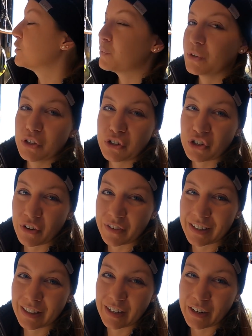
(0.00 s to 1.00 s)
They're really shoved
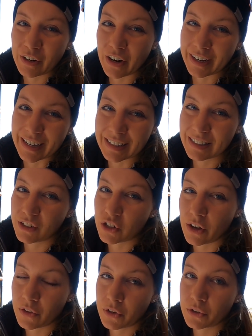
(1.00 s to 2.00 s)
in there against each
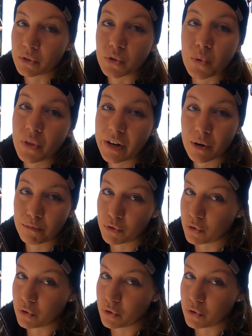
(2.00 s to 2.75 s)
other so they don't